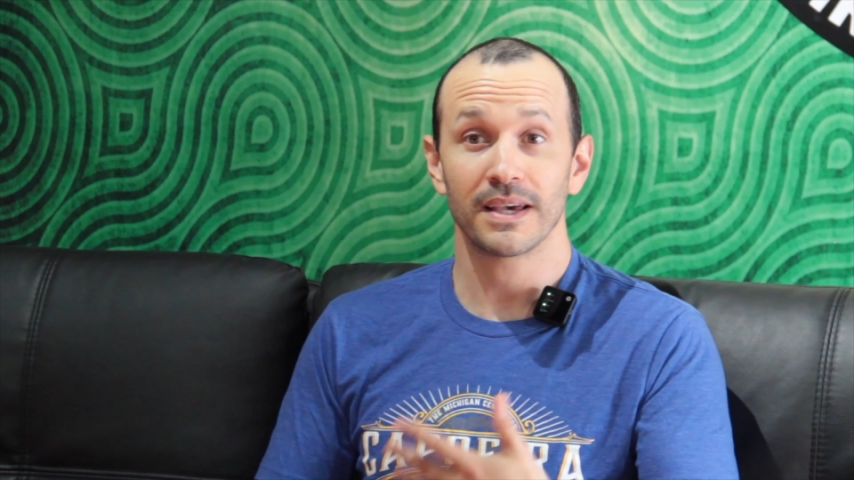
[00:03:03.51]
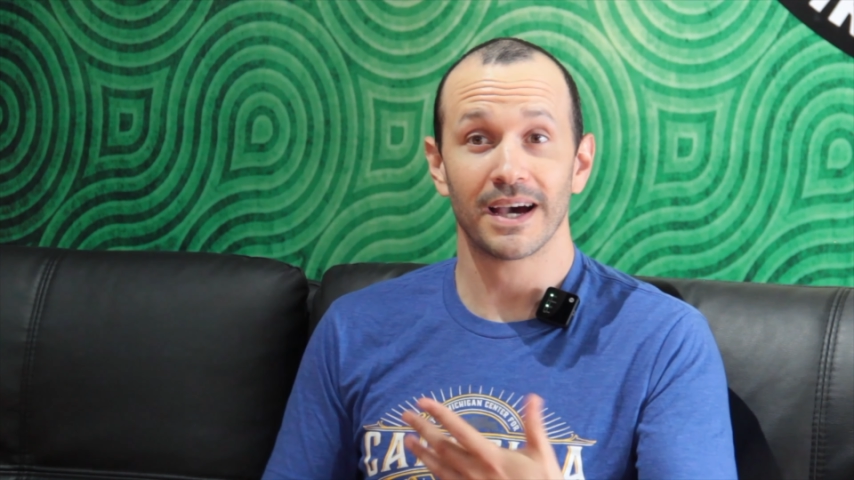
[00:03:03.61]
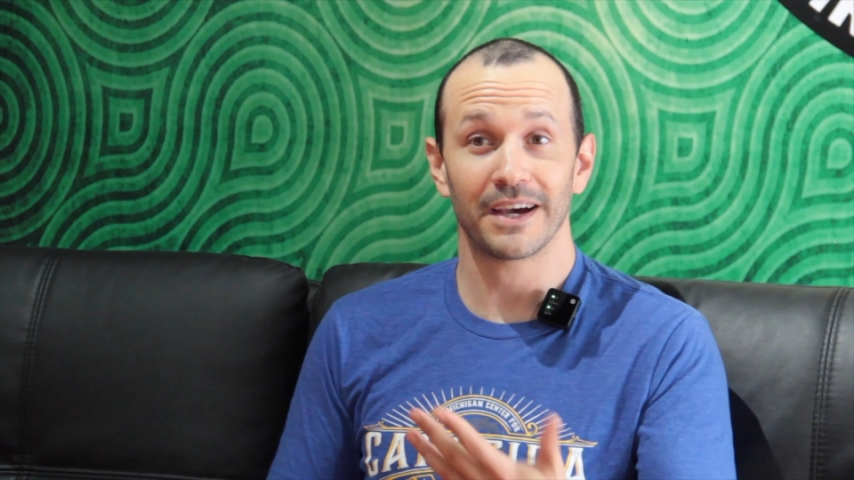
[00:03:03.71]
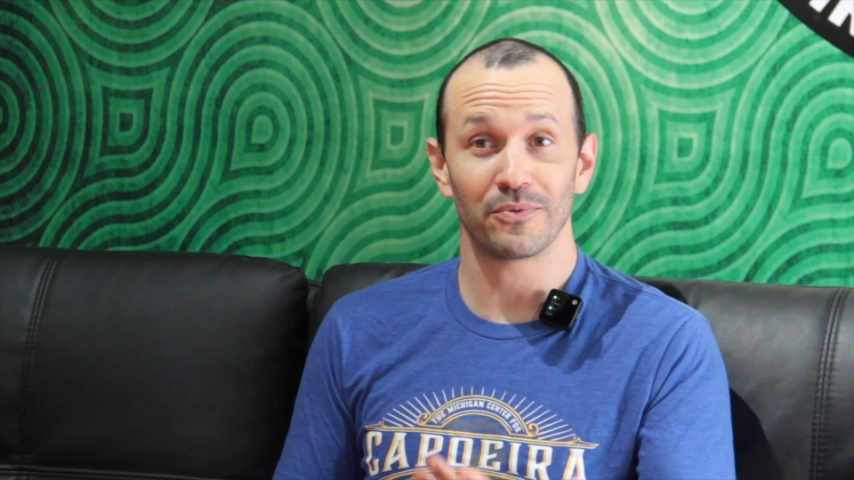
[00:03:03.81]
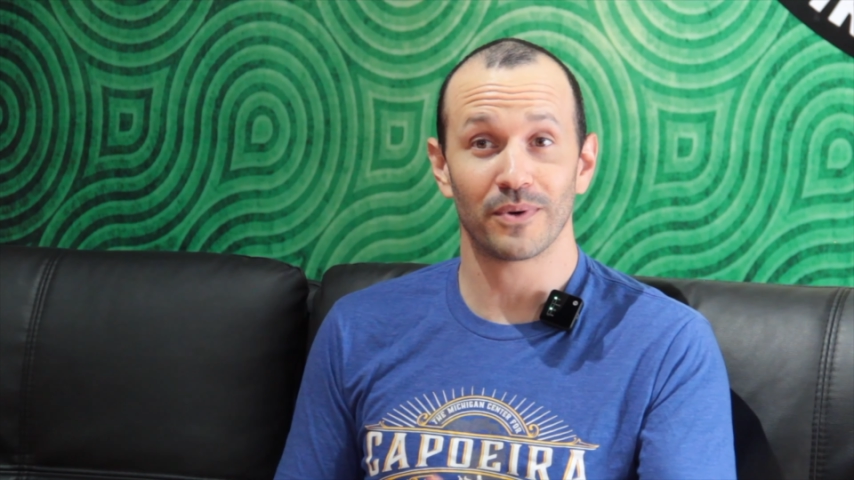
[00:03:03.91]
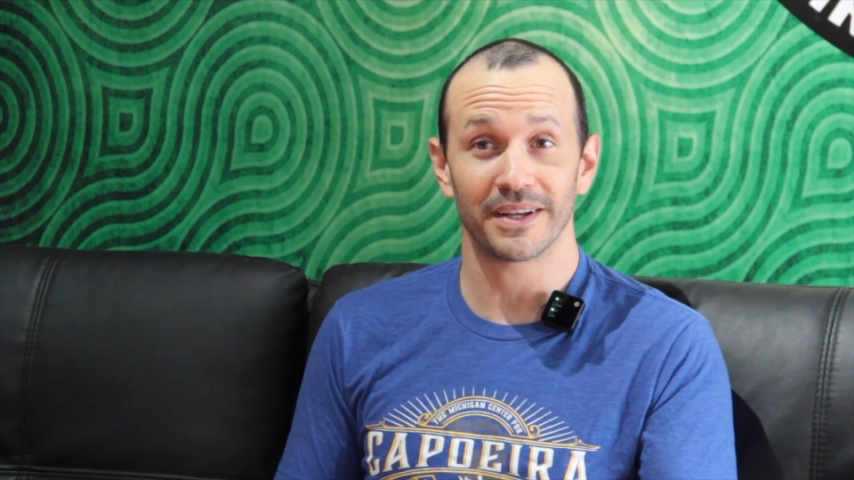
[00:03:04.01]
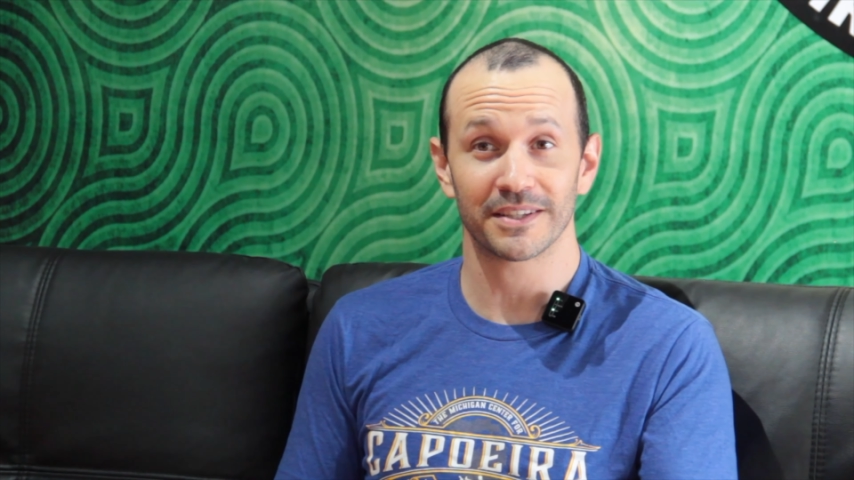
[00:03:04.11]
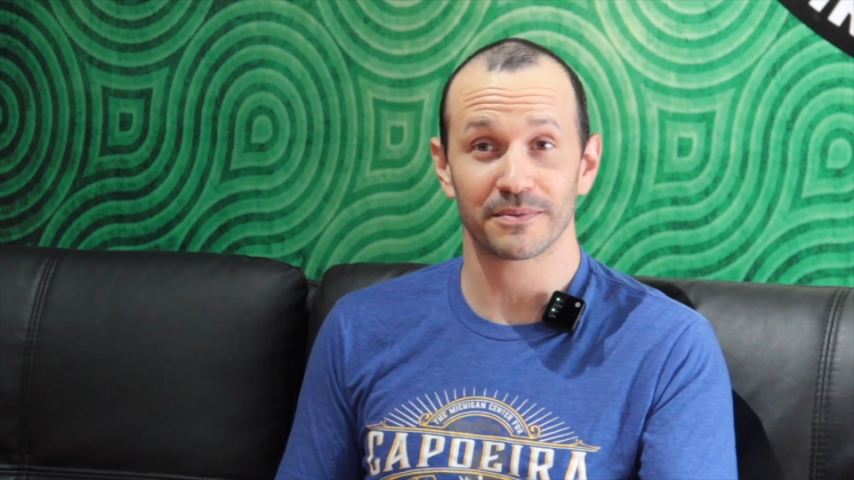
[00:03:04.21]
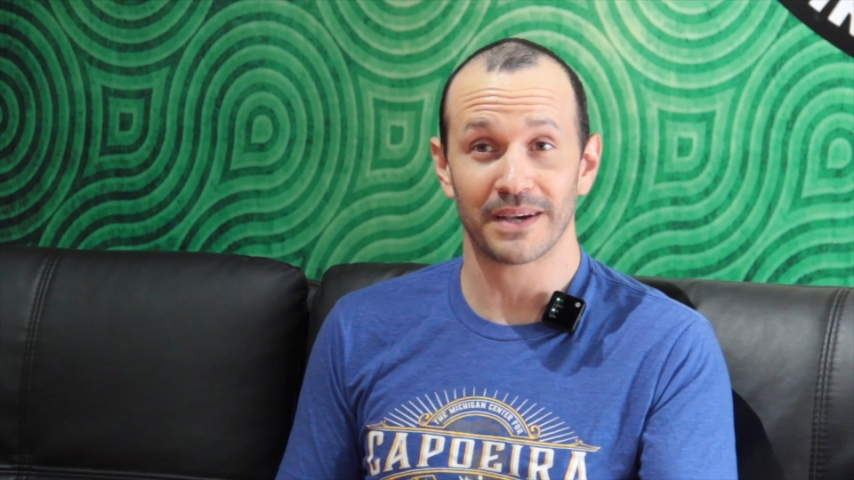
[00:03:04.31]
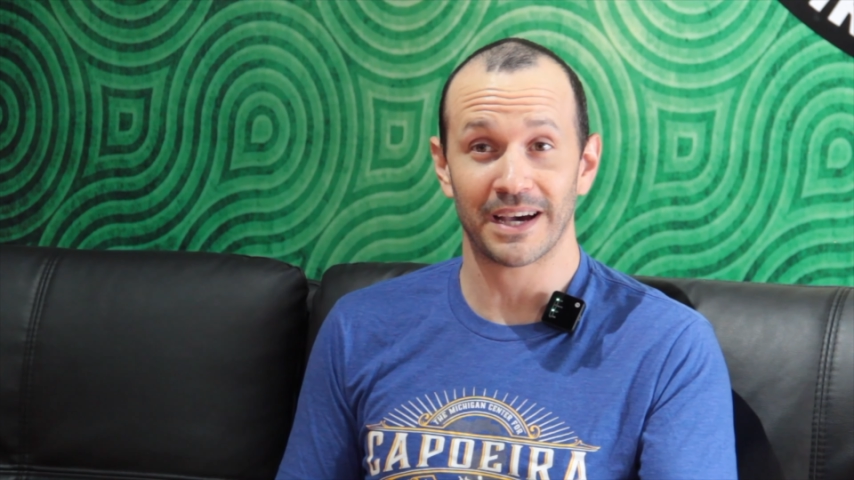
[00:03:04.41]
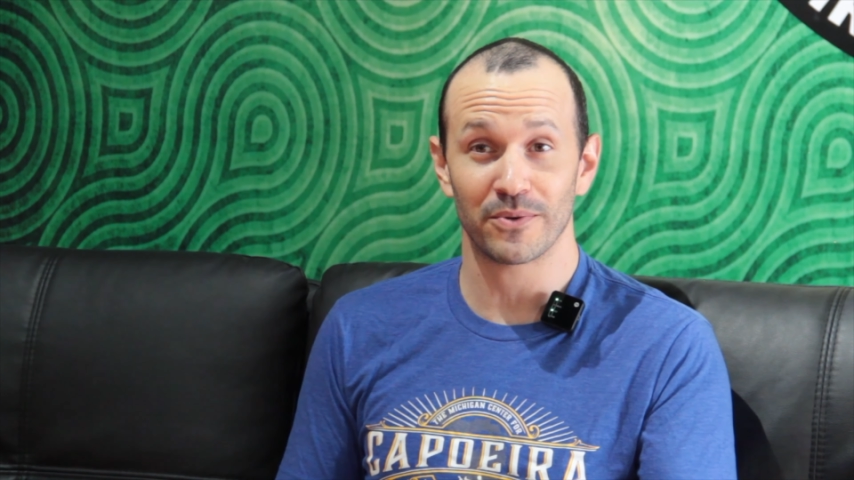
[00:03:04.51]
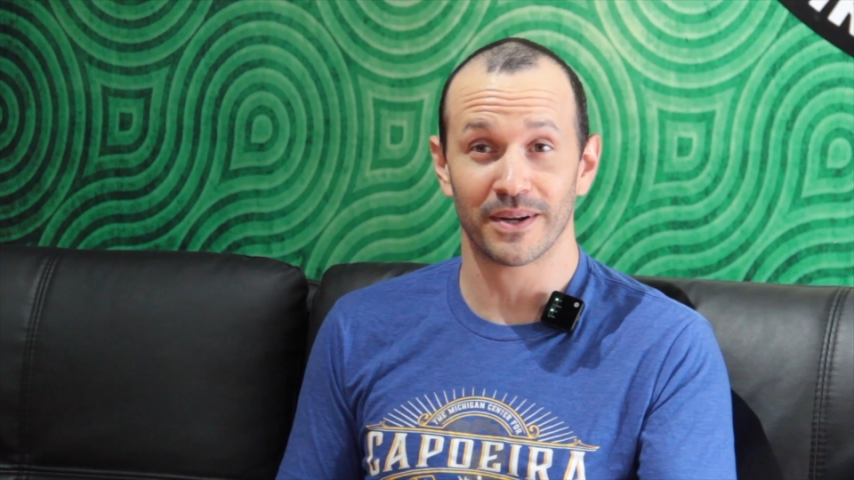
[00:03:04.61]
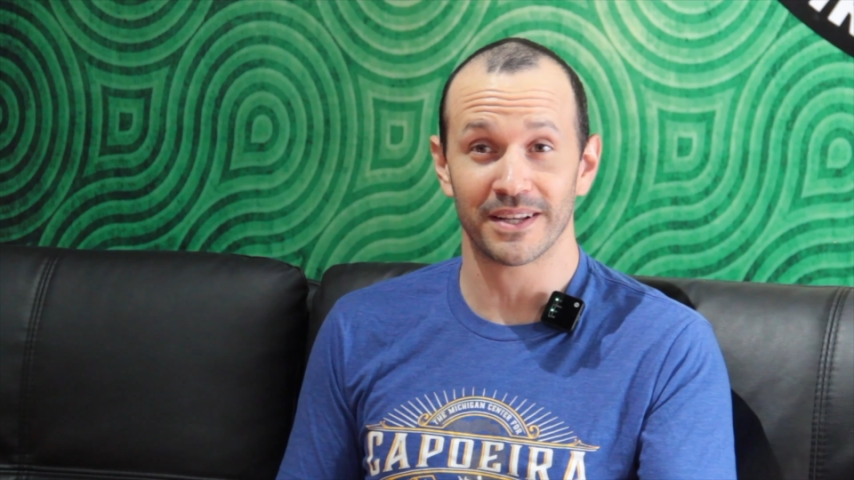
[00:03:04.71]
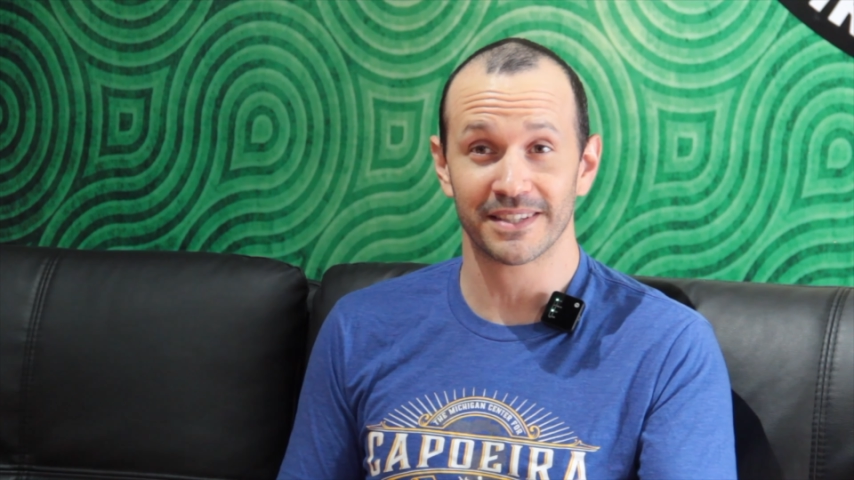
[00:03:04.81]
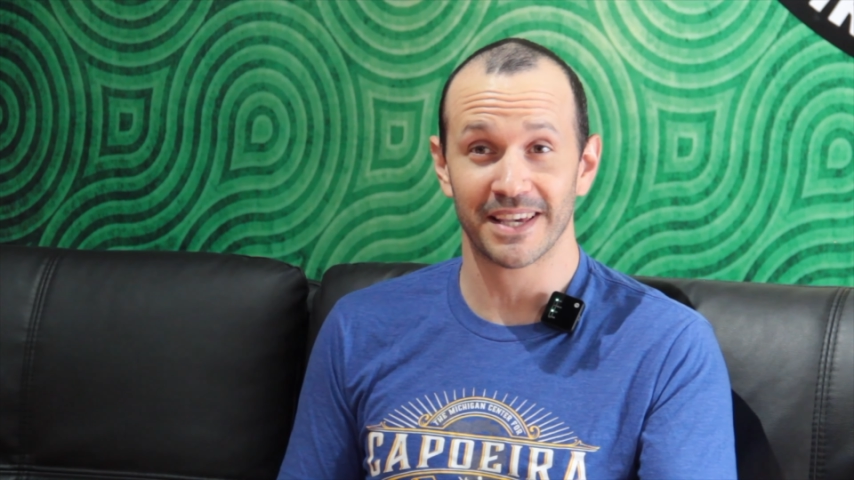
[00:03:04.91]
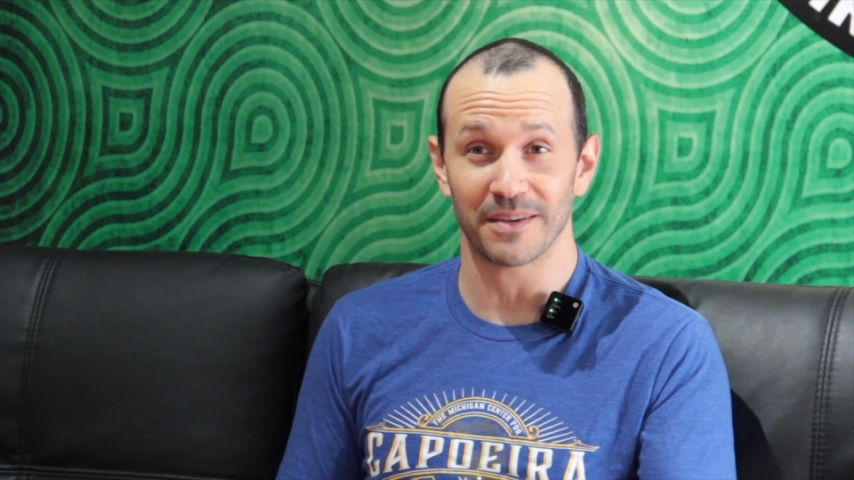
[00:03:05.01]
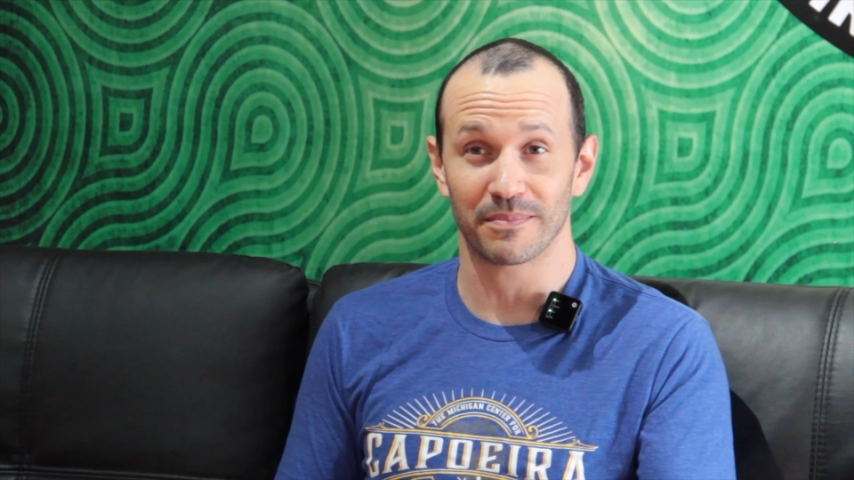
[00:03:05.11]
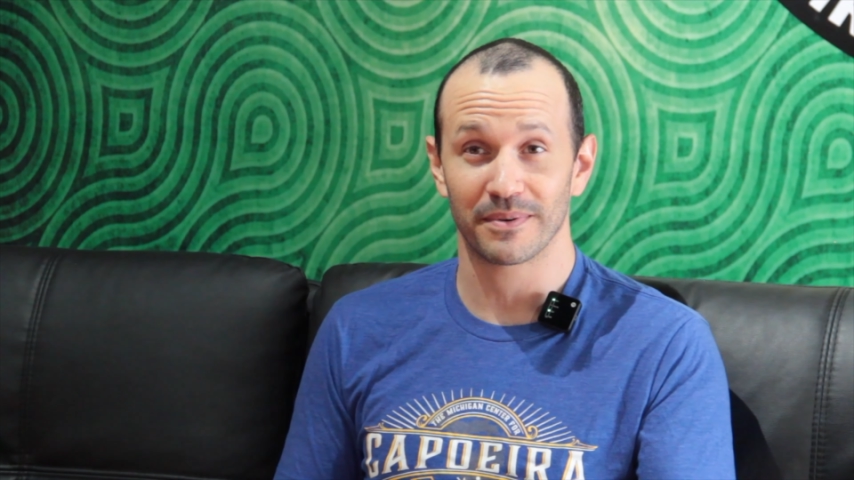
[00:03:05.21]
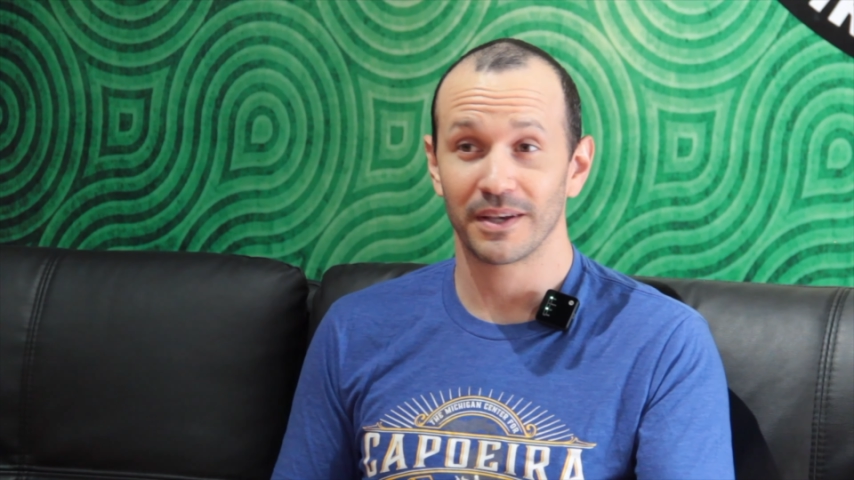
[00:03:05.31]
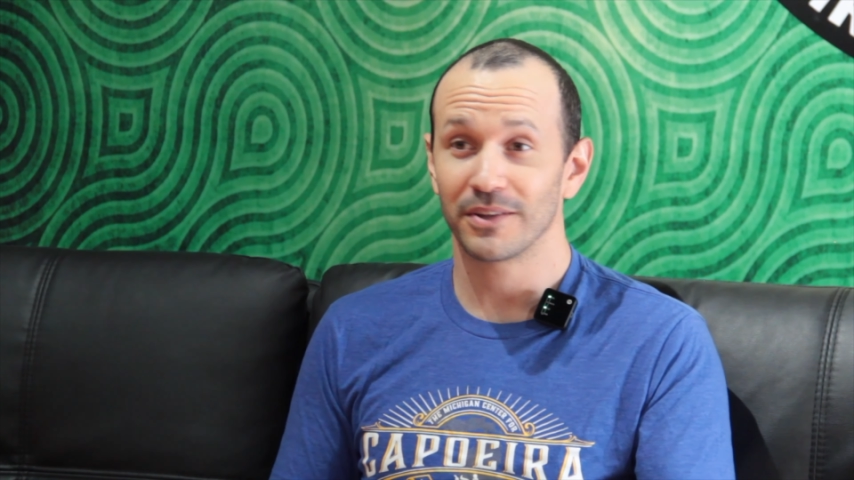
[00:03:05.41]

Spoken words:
How do you want to escape?